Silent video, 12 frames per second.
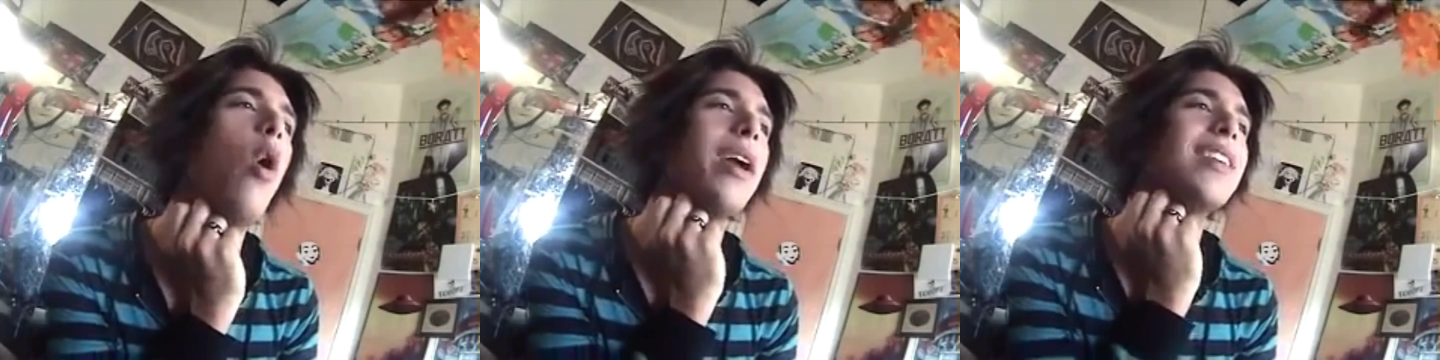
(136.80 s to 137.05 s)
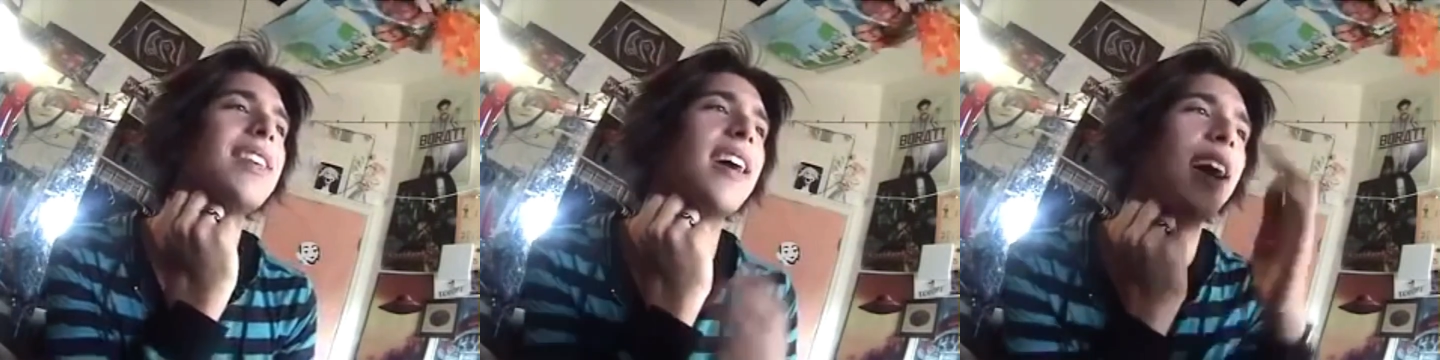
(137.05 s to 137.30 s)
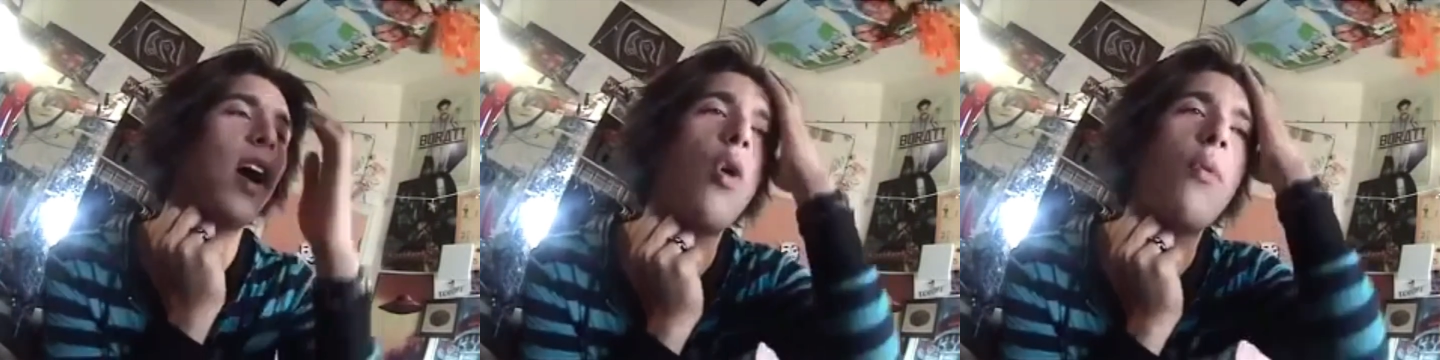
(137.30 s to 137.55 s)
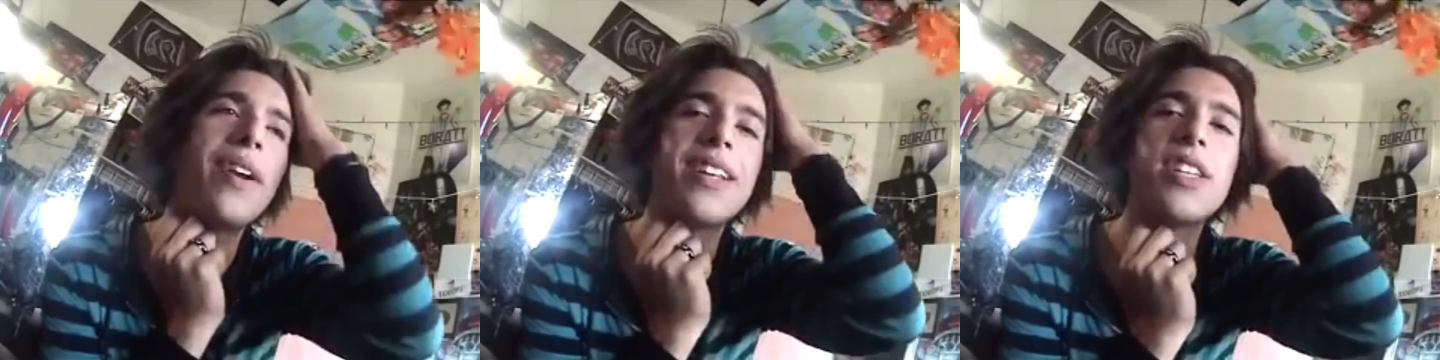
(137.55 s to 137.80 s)
No, it's uh
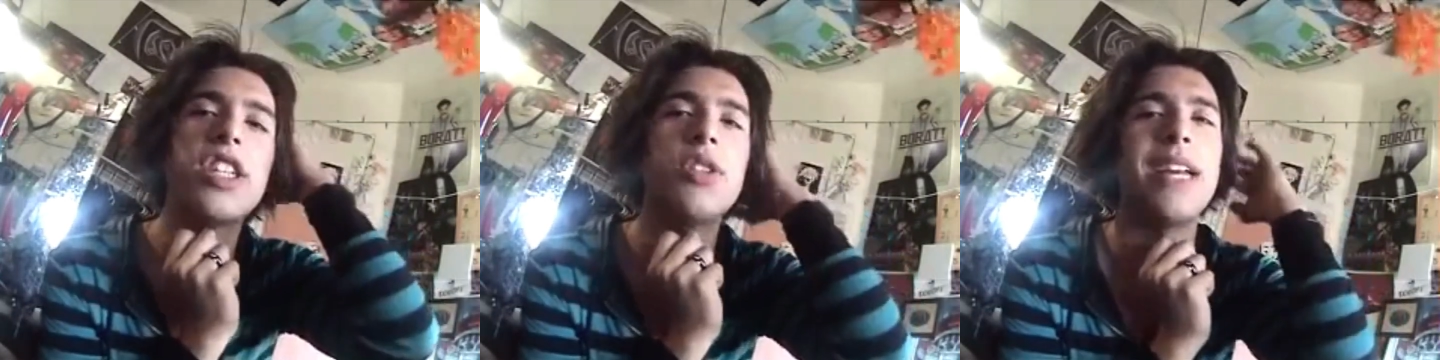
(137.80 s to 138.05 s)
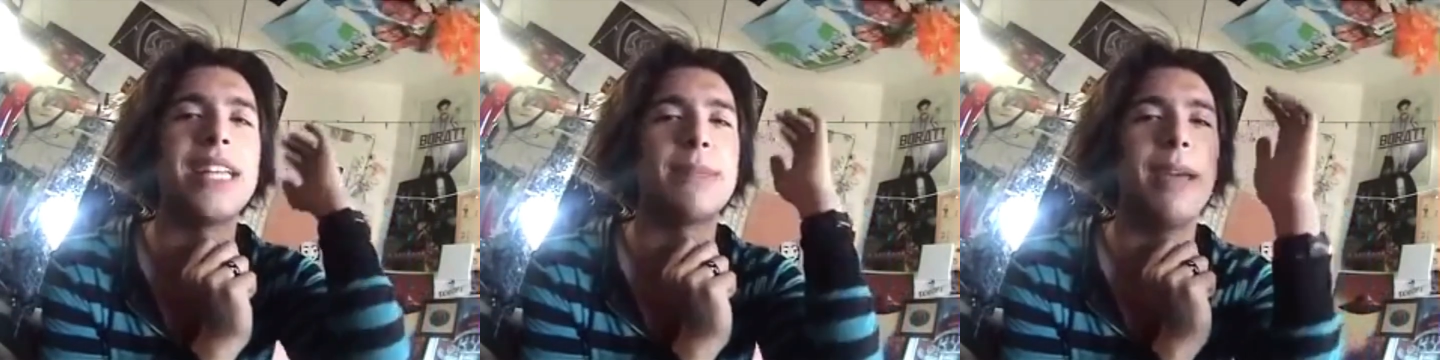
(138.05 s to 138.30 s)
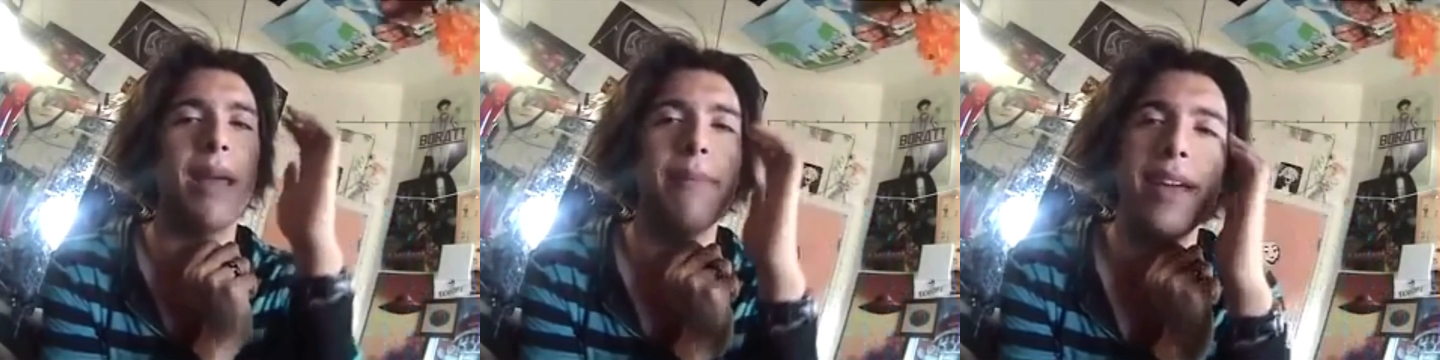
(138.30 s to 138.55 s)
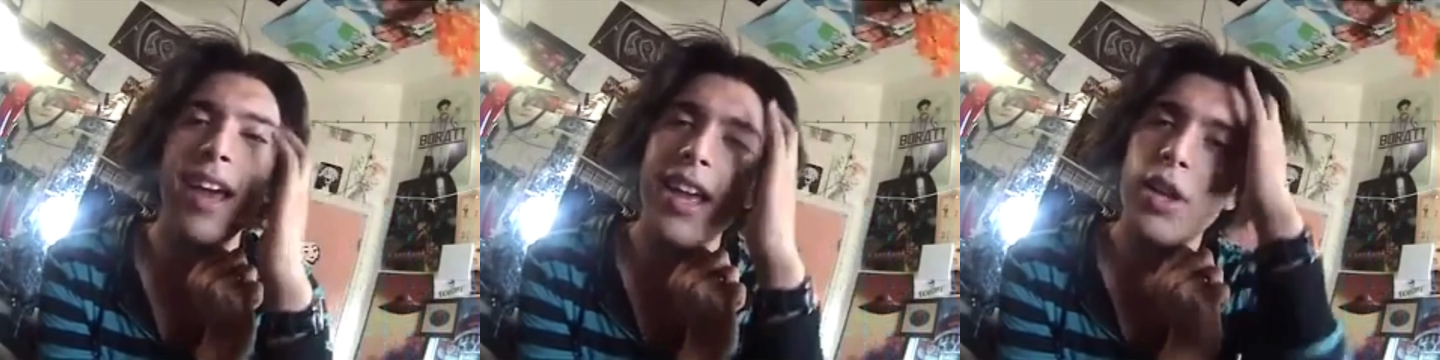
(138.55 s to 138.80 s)
over the streets,
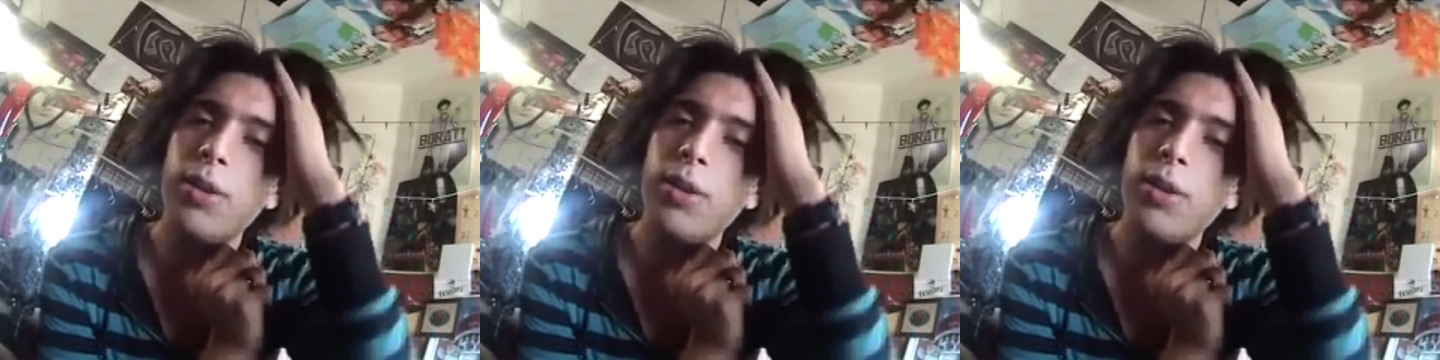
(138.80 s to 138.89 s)
baby.